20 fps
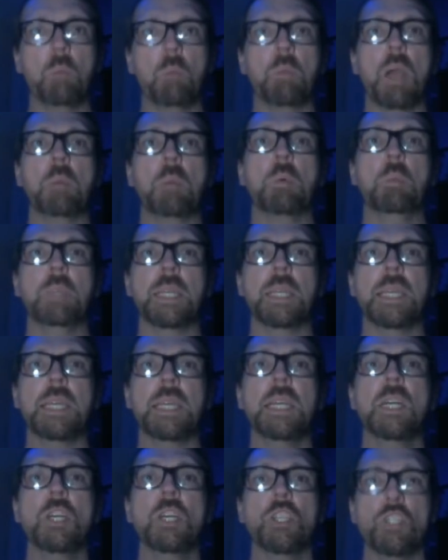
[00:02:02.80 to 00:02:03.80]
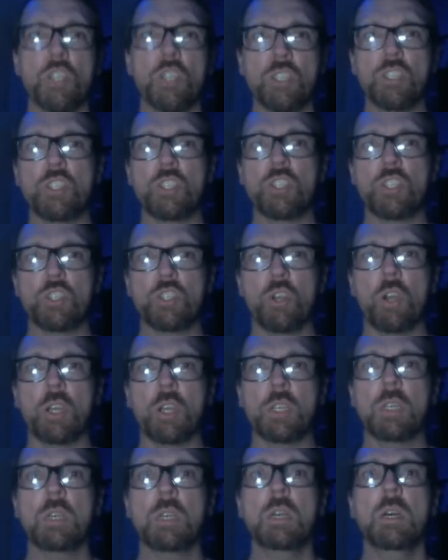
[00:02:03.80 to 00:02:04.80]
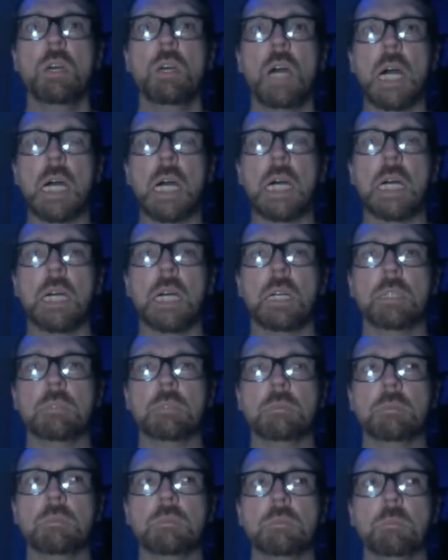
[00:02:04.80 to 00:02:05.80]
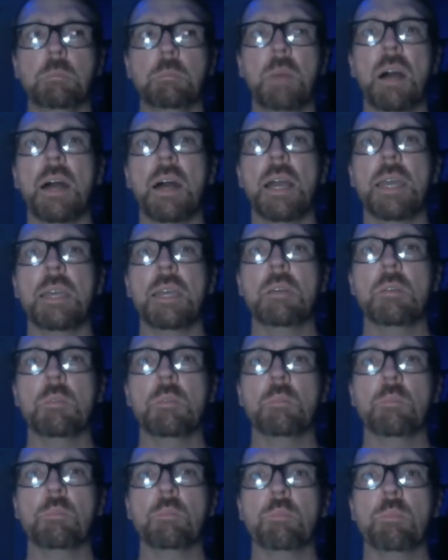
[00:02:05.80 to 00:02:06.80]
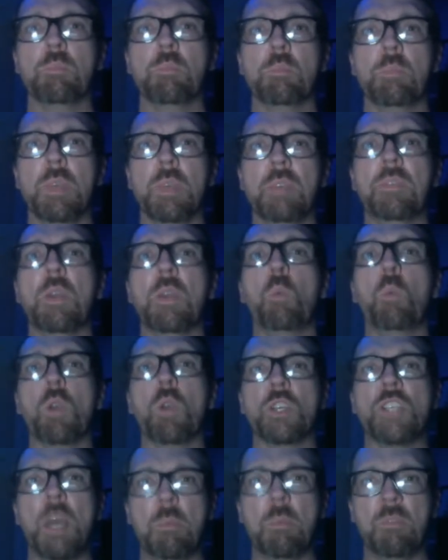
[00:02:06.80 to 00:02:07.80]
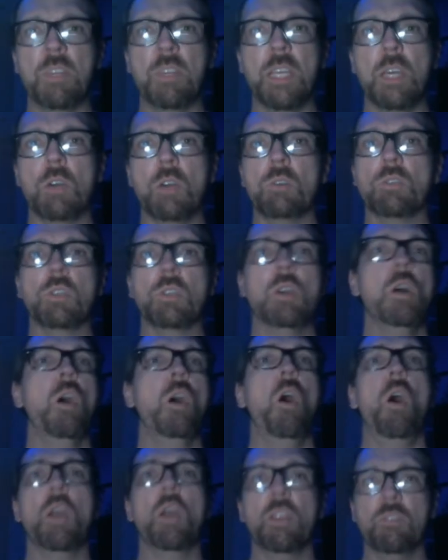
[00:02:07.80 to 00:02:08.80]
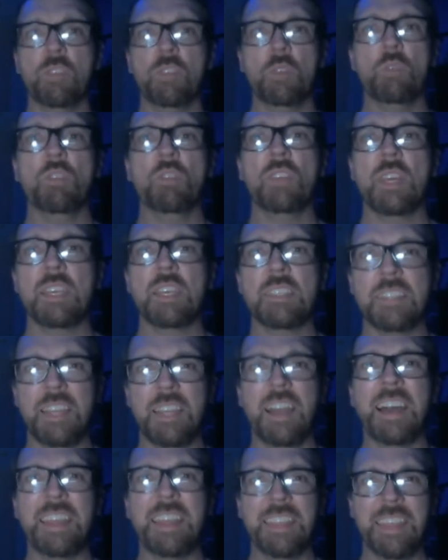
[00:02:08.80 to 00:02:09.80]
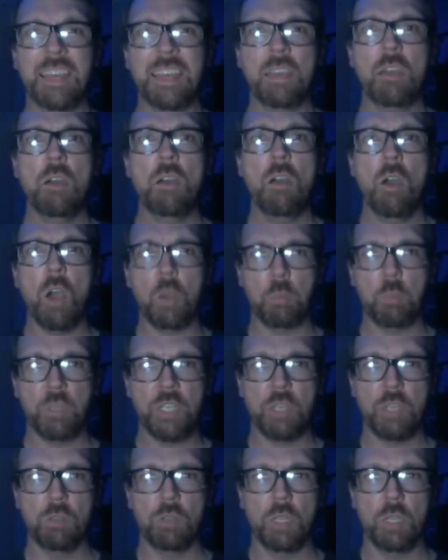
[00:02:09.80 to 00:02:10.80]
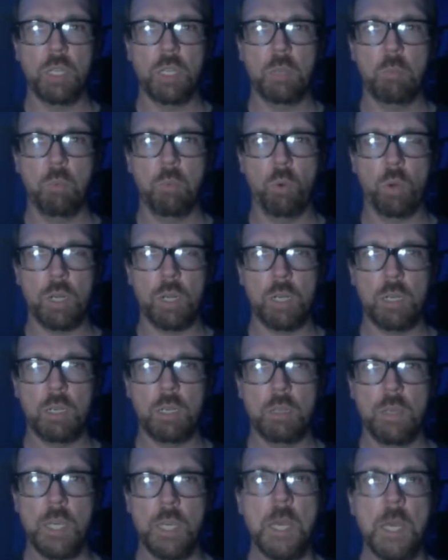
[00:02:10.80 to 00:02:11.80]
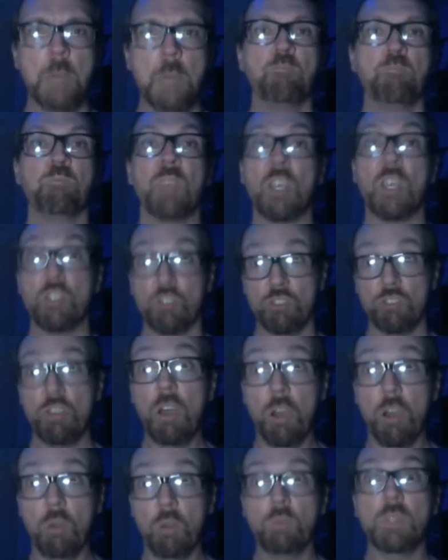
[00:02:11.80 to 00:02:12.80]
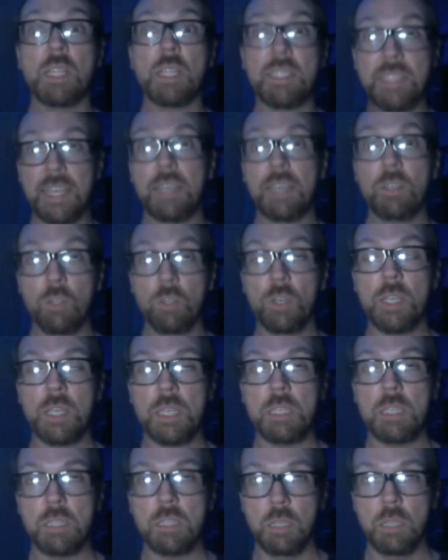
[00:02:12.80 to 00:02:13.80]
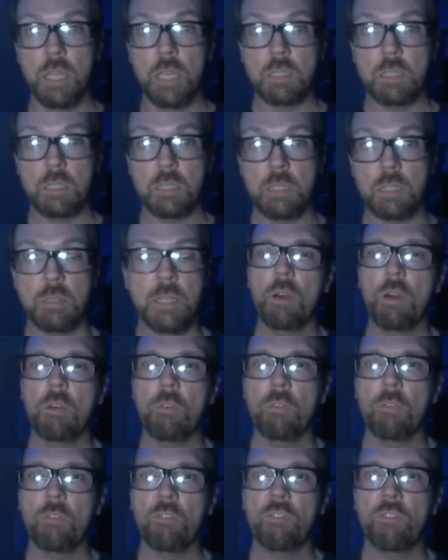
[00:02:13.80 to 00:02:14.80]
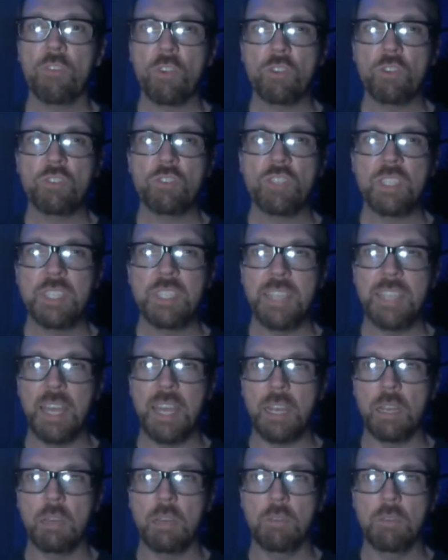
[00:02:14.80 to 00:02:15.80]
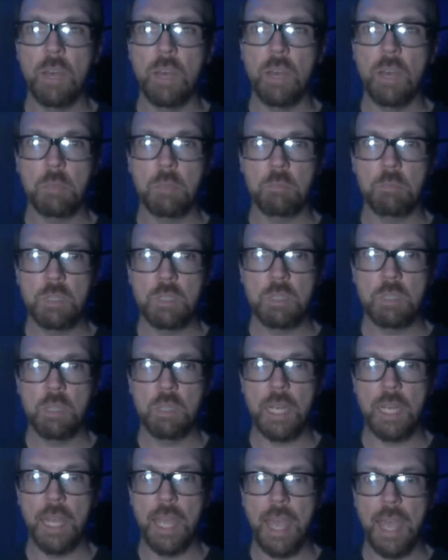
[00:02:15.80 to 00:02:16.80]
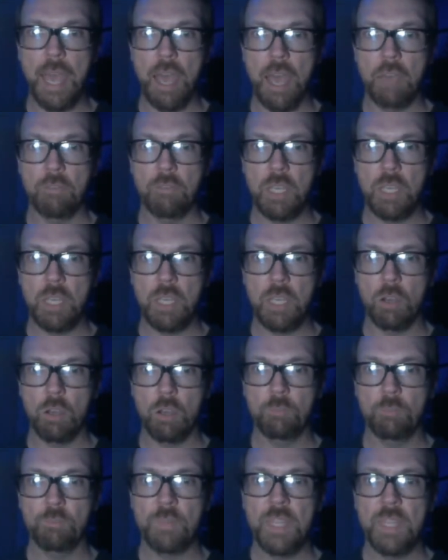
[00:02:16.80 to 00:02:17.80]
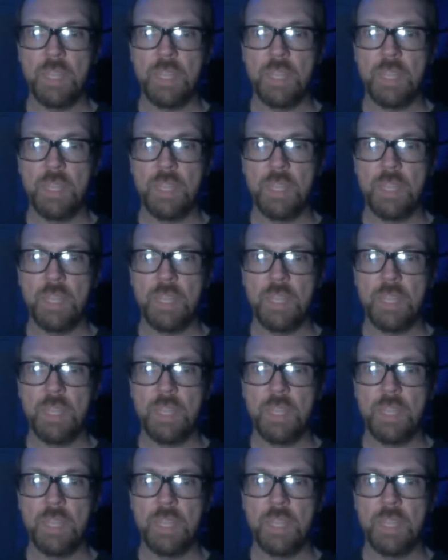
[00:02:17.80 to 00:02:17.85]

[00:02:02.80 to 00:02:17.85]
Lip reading: I'll probably just start by giving workshop videos on a few things that I think are particularly important. So let's take a look at this list. The first set of items that I have here